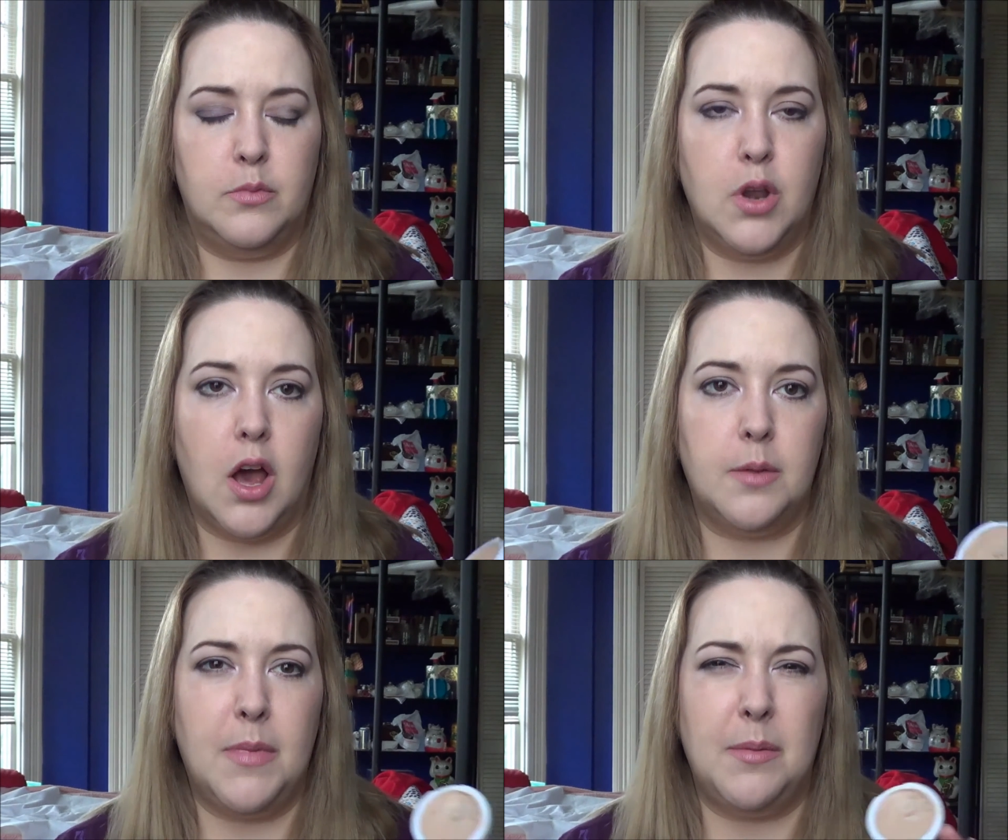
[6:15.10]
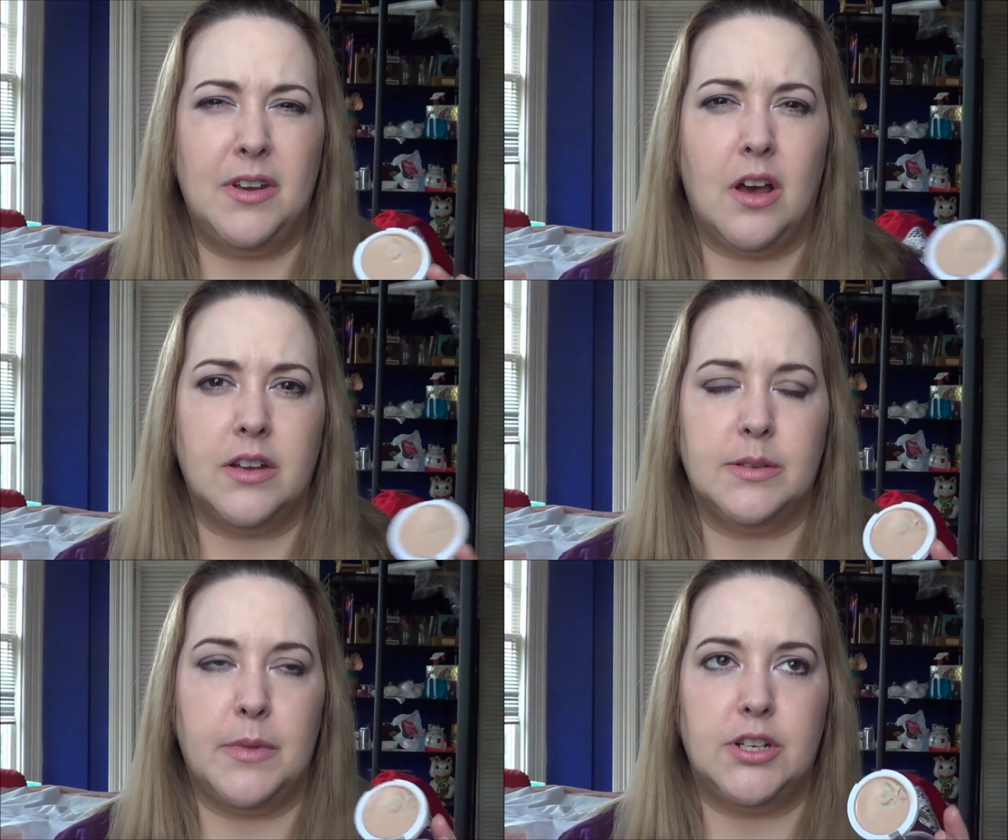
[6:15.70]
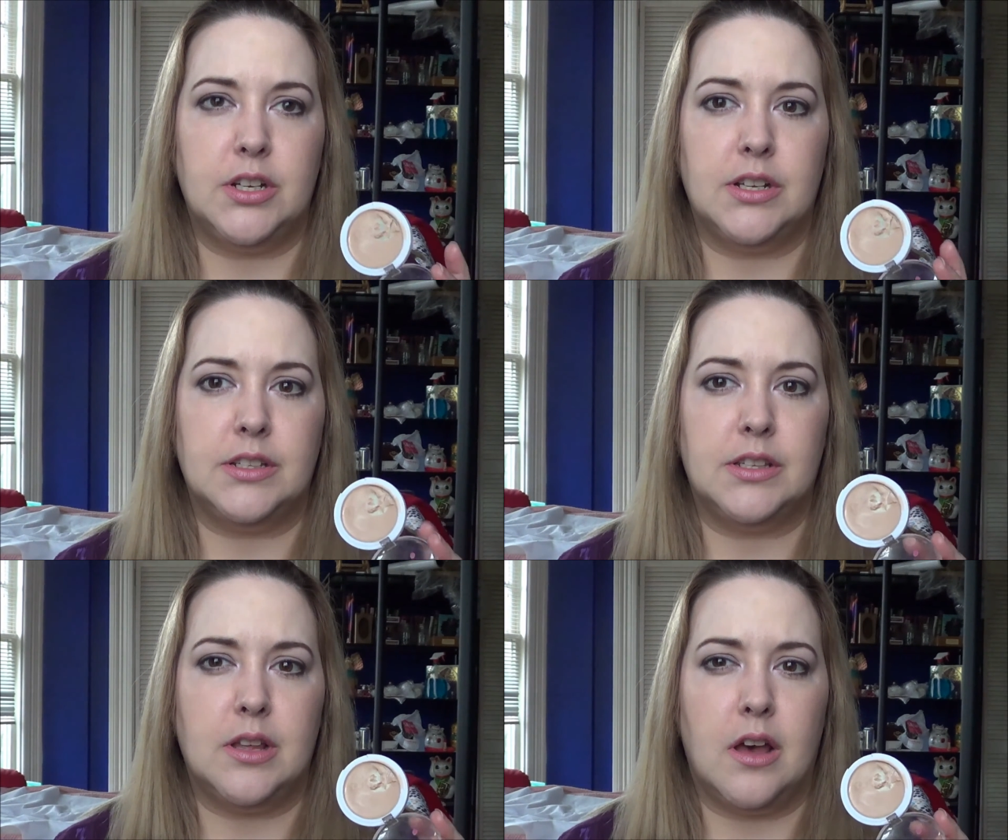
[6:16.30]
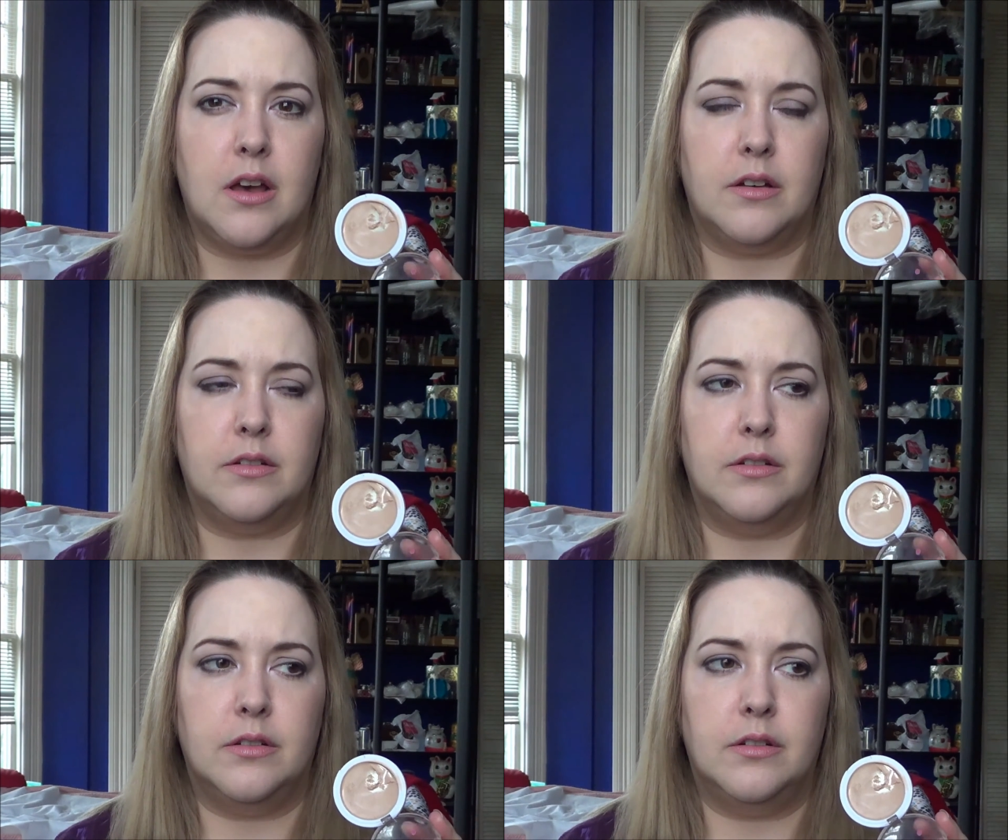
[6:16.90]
Maybe not as much as the